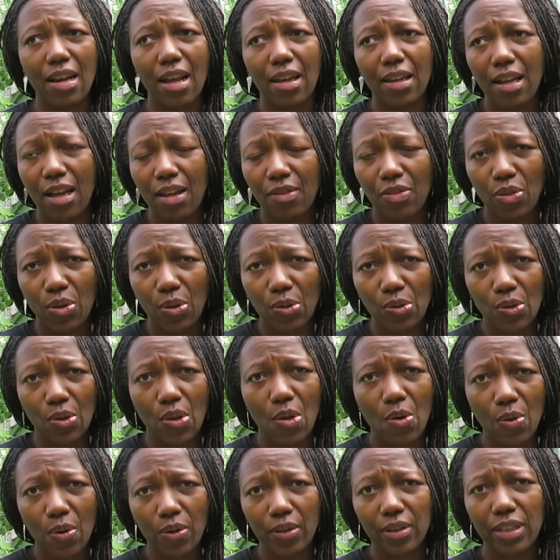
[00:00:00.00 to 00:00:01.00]
I cut those
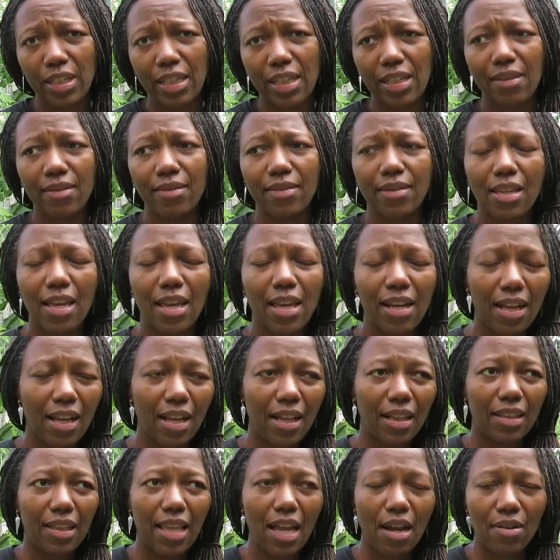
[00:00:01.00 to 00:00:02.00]
lower leaves and
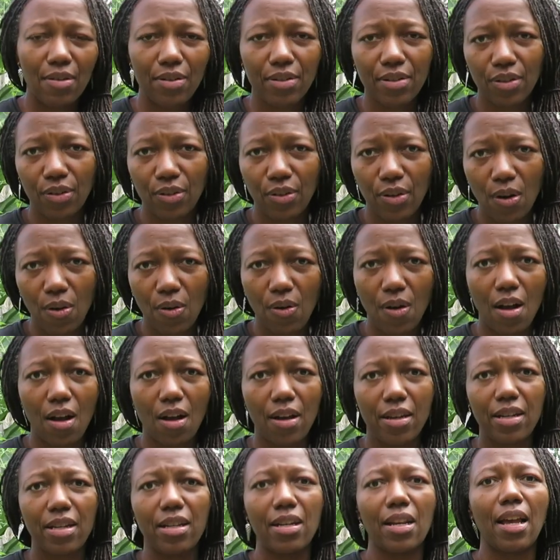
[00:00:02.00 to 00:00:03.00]
I allow it to grow on,
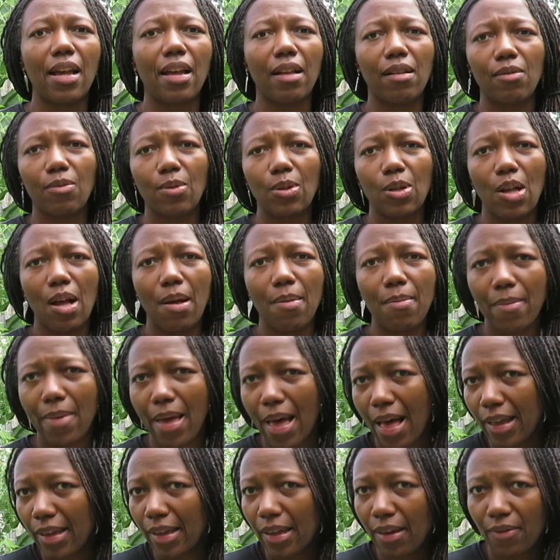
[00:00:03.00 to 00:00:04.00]
and I will come
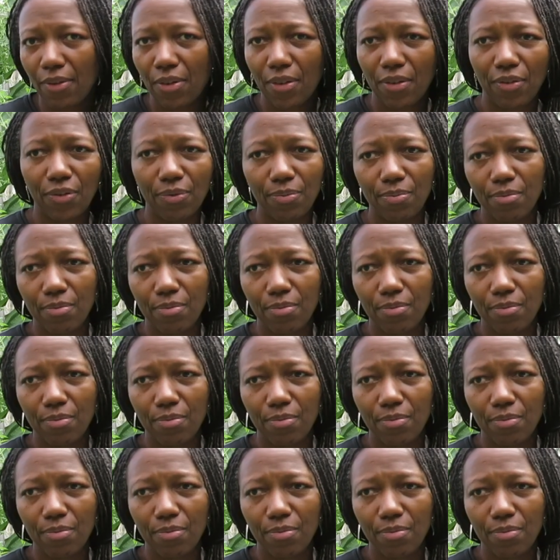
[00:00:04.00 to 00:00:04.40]
back every